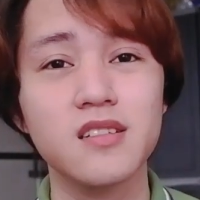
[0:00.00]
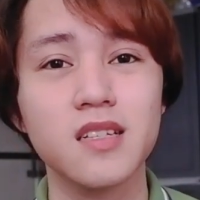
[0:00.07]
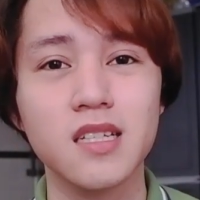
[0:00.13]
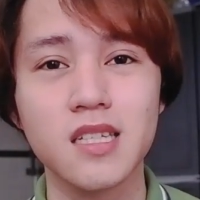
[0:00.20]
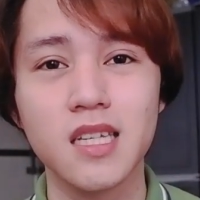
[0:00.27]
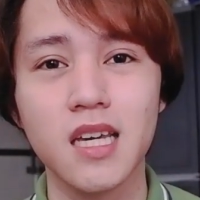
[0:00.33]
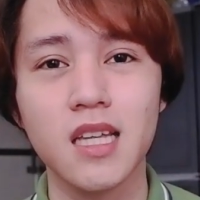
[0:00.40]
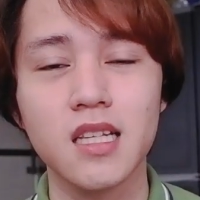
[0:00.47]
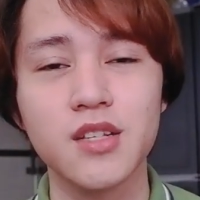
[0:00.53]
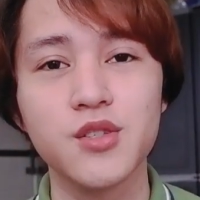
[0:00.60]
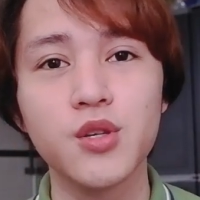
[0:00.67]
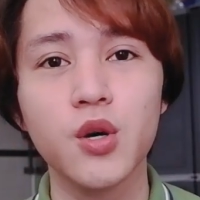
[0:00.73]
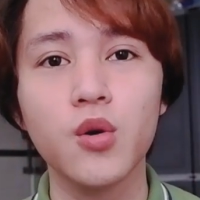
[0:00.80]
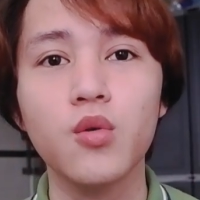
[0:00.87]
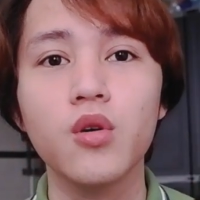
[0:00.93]
to the skin.
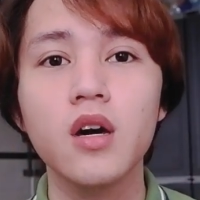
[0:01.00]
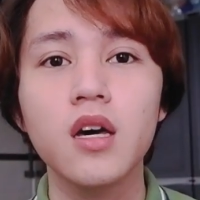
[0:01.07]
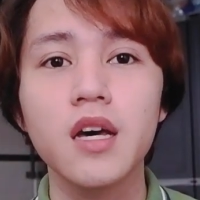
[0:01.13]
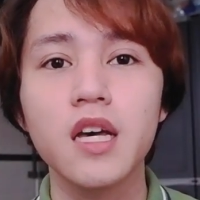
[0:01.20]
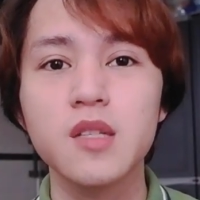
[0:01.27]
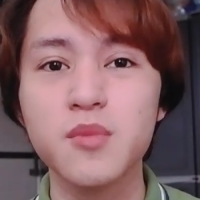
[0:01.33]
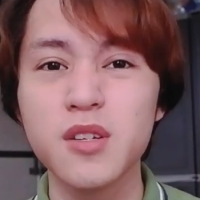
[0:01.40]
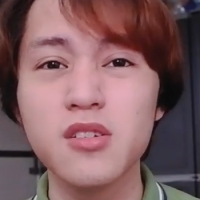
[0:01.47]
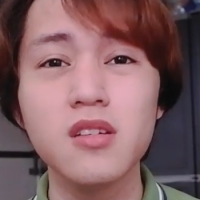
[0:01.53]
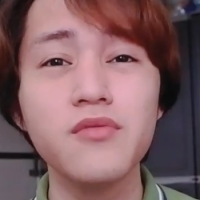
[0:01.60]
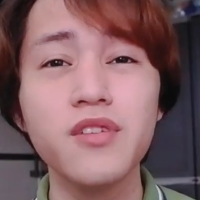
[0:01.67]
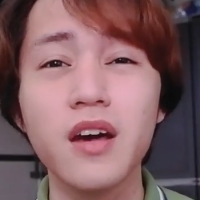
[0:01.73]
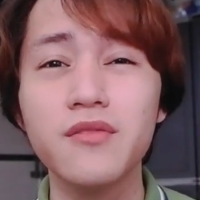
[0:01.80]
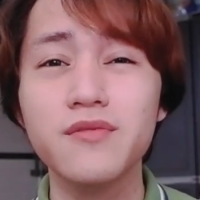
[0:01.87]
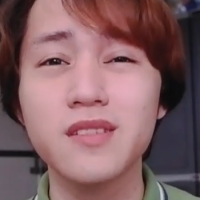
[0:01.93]
So especially
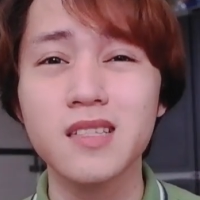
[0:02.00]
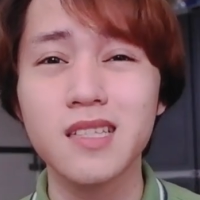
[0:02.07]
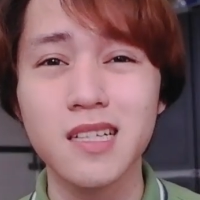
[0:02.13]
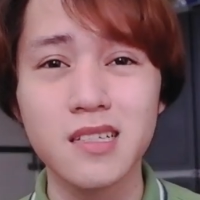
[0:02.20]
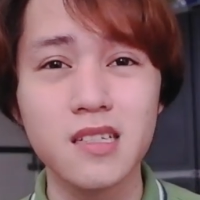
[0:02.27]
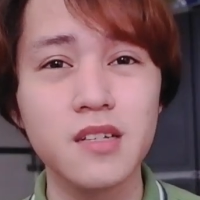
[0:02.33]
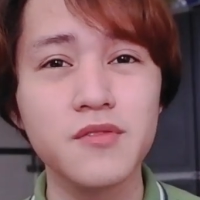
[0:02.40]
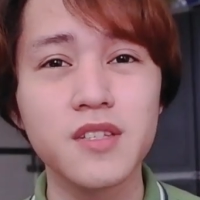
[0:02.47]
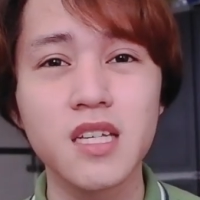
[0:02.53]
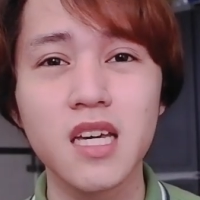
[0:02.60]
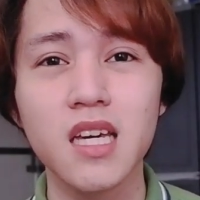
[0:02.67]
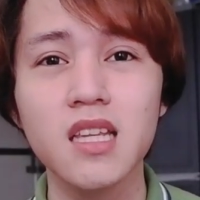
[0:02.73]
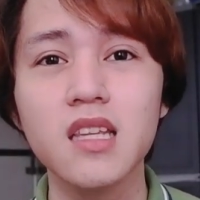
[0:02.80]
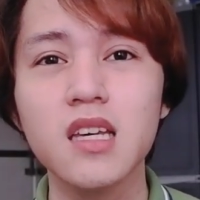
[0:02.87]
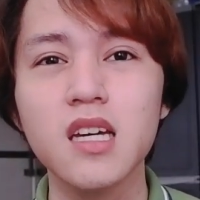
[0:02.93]
if you have sensitive
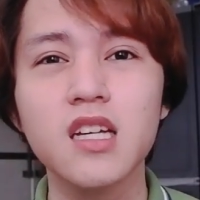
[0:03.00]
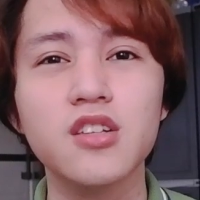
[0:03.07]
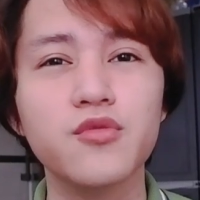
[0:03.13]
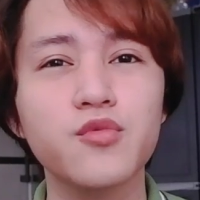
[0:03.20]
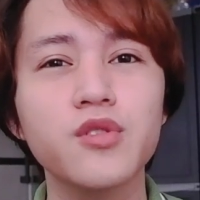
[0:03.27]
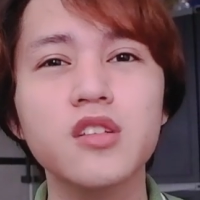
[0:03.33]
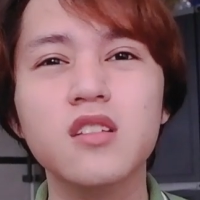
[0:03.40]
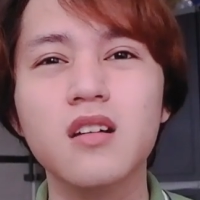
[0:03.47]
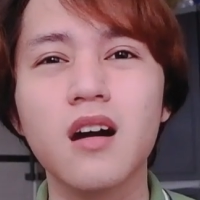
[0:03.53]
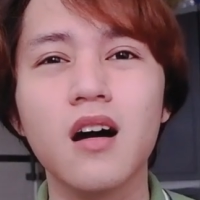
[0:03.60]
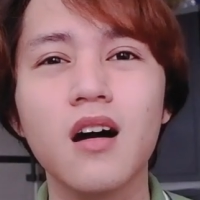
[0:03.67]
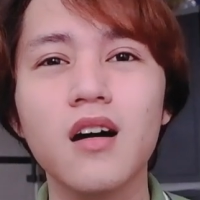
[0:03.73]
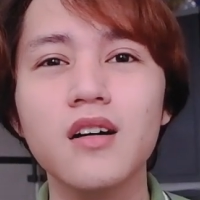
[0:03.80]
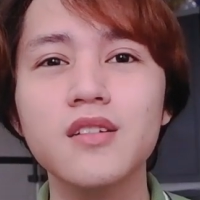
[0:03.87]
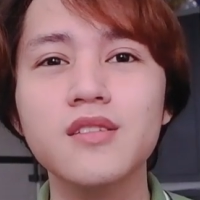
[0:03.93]
skin, it would
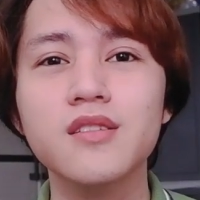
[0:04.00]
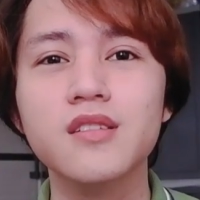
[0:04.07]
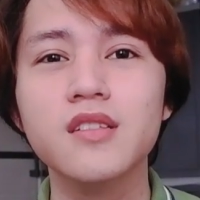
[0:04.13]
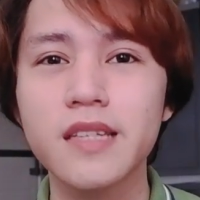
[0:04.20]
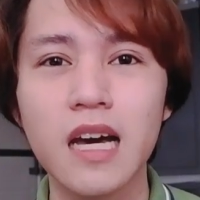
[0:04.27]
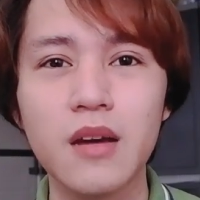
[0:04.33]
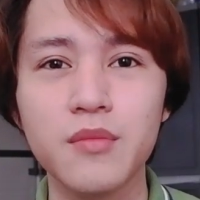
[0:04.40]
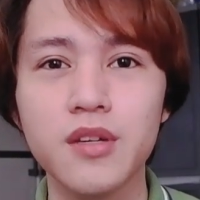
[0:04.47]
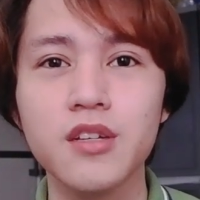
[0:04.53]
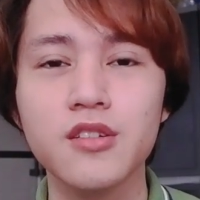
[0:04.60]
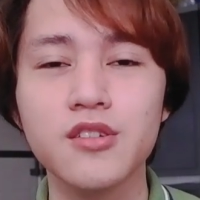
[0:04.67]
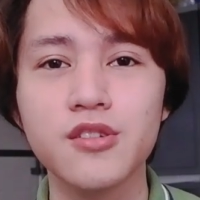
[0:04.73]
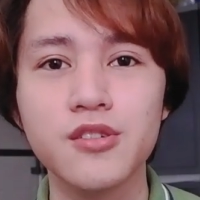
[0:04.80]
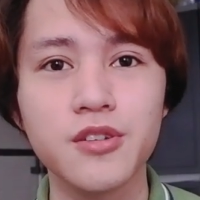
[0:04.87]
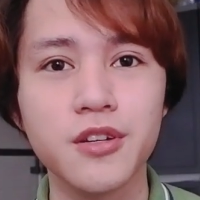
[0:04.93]
cause
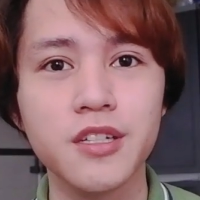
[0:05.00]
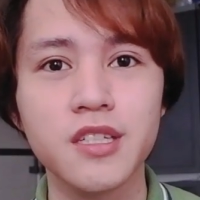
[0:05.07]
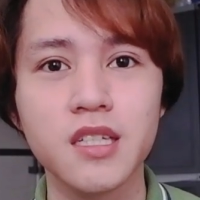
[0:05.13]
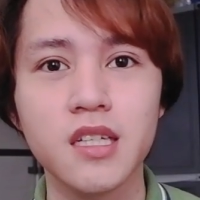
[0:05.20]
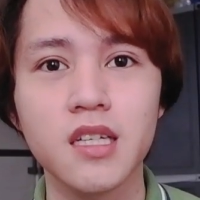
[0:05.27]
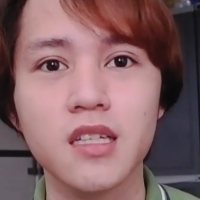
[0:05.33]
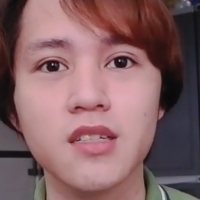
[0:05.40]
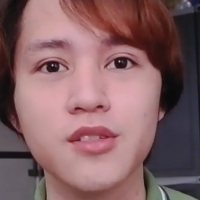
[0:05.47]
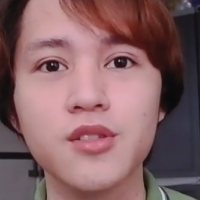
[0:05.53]
damage to your skin.